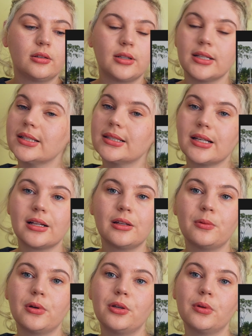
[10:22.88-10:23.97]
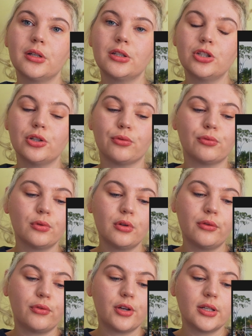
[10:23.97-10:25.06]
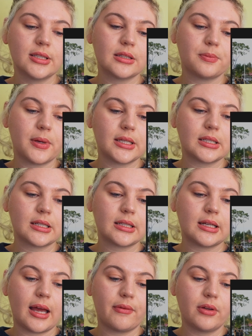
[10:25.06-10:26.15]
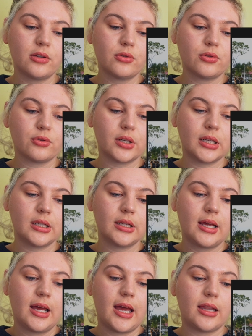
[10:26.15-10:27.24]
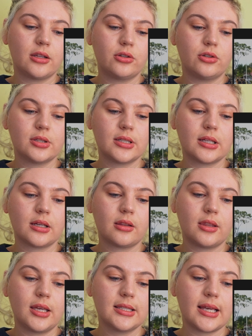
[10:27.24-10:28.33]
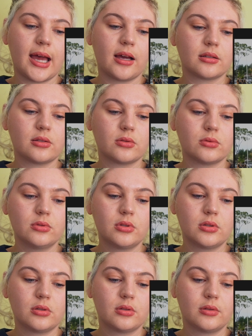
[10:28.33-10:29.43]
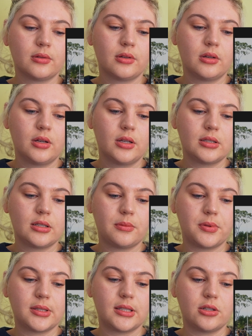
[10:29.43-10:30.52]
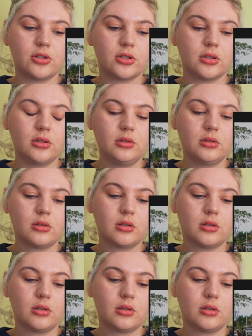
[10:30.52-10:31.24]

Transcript: that's exactly what you want to do. Rule of thirds is basically having your grid and then using these axles to position